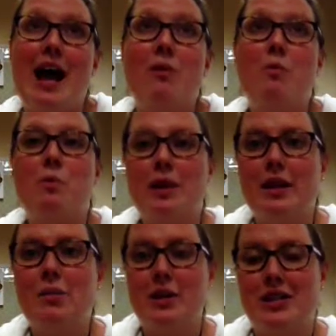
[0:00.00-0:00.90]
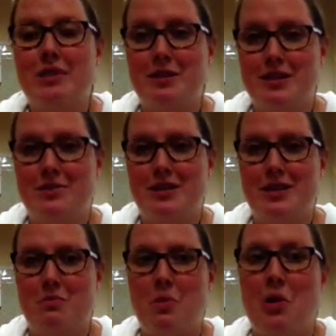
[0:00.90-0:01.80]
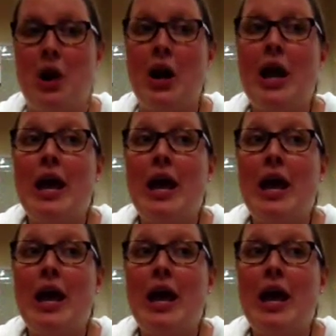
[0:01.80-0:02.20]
I really wish I was using it more,